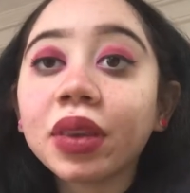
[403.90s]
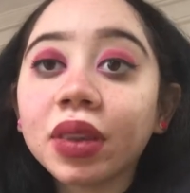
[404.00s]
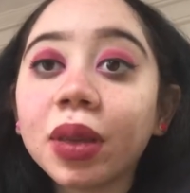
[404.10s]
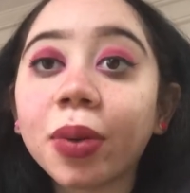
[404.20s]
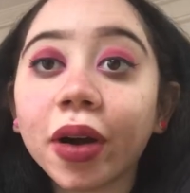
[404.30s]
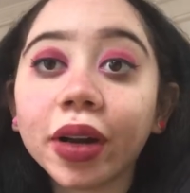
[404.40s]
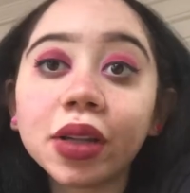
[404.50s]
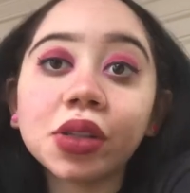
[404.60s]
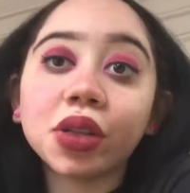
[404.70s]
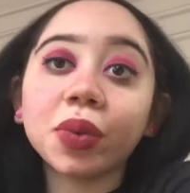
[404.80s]
the
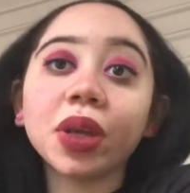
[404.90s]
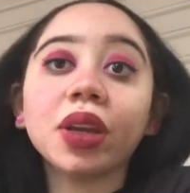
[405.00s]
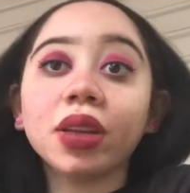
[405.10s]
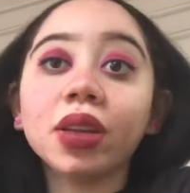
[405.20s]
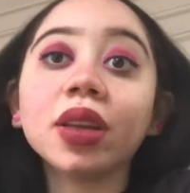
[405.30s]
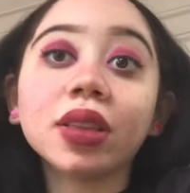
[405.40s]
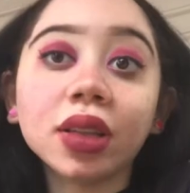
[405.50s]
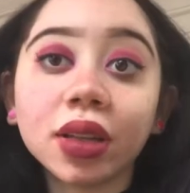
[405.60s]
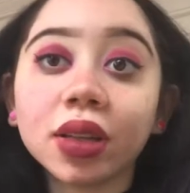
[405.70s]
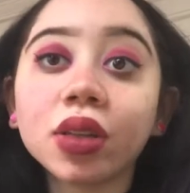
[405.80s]
party, so we can get
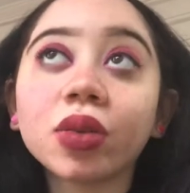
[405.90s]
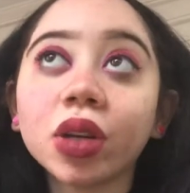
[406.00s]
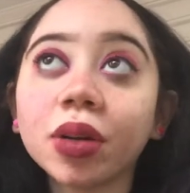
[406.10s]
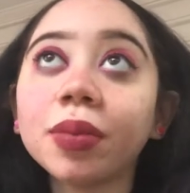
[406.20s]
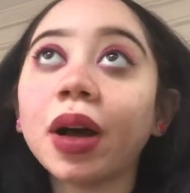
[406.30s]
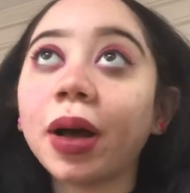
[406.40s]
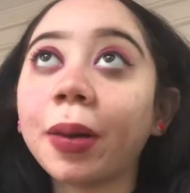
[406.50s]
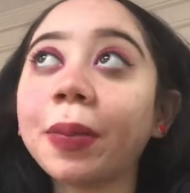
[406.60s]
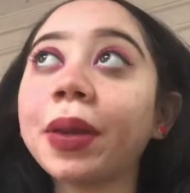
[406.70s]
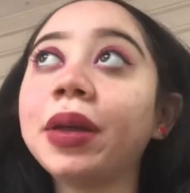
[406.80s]
the crib up.